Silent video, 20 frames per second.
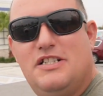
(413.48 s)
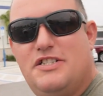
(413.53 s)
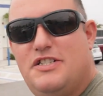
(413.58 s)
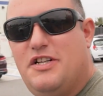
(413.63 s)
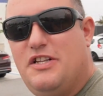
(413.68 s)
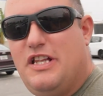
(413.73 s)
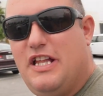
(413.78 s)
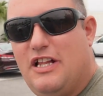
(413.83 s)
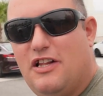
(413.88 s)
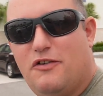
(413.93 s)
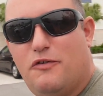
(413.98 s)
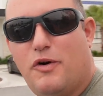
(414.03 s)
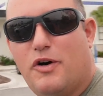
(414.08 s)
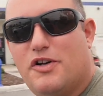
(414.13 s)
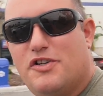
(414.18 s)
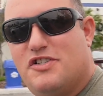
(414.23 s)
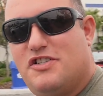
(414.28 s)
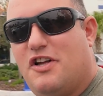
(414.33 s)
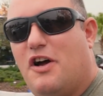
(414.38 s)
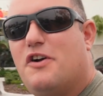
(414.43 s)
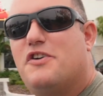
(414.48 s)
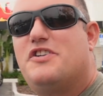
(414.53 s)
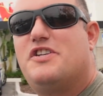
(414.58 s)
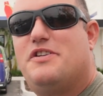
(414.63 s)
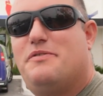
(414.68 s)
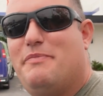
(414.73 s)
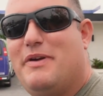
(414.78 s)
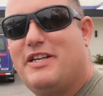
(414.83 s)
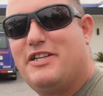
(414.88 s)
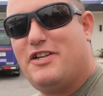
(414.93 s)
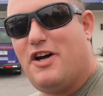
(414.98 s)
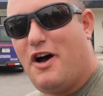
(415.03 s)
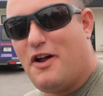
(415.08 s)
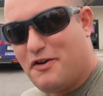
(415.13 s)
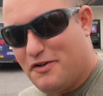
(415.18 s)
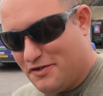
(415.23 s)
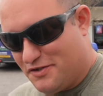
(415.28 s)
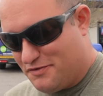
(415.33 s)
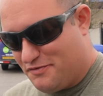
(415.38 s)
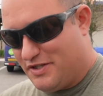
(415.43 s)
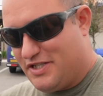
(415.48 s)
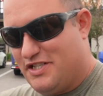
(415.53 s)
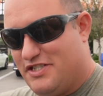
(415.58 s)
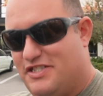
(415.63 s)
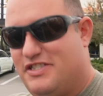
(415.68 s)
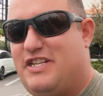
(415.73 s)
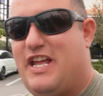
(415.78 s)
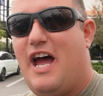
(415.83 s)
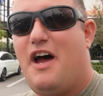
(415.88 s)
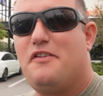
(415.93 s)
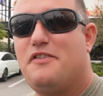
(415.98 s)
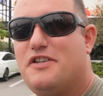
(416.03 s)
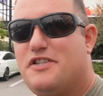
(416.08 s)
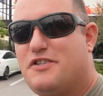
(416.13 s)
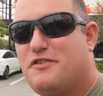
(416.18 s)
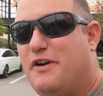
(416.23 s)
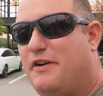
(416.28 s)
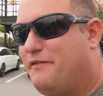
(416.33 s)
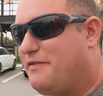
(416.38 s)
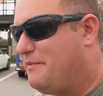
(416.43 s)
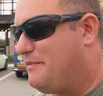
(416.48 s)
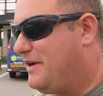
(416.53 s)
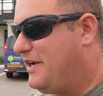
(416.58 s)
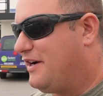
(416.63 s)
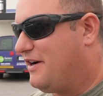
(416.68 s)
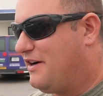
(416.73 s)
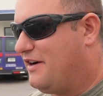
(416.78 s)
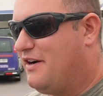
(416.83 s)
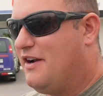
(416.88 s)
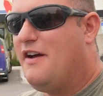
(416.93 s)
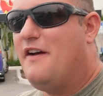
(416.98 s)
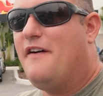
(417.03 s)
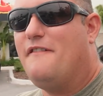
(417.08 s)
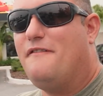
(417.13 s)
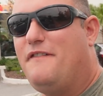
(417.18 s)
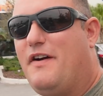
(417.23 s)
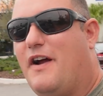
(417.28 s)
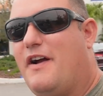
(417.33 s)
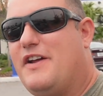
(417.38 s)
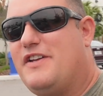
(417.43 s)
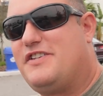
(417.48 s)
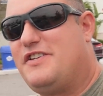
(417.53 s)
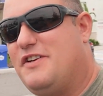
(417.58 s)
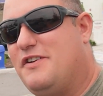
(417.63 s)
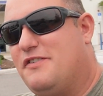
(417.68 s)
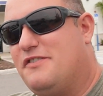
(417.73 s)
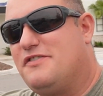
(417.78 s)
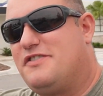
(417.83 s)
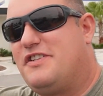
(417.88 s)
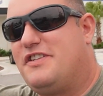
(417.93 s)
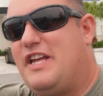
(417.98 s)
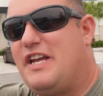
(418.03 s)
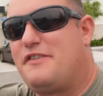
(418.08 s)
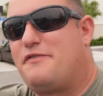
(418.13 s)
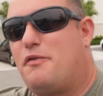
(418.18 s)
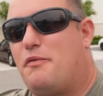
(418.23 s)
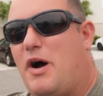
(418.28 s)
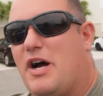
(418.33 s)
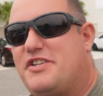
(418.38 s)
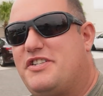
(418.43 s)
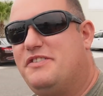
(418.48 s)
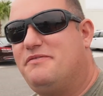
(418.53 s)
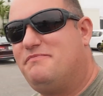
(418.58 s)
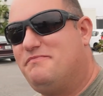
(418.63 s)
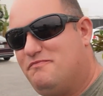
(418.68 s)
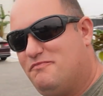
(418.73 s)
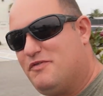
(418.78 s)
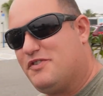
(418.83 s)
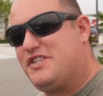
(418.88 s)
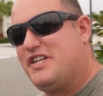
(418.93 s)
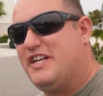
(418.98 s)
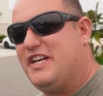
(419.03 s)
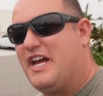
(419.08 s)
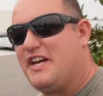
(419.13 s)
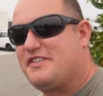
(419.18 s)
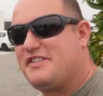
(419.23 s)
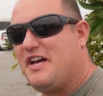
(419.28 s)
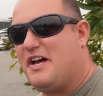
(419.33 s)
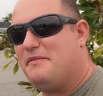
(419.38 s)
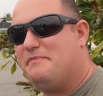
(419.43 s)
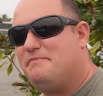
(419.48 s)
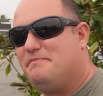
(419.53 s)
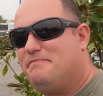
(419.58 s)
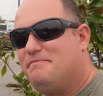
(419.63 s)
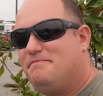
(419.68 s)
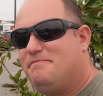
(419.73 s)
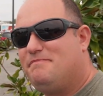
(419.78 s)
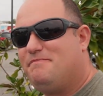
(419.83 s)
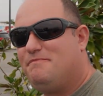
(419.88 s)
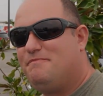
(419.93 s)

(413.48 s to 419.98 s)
to the world's largest McDonald's, which is down the street from here very soon. So thanks for watching. We'll see you next time.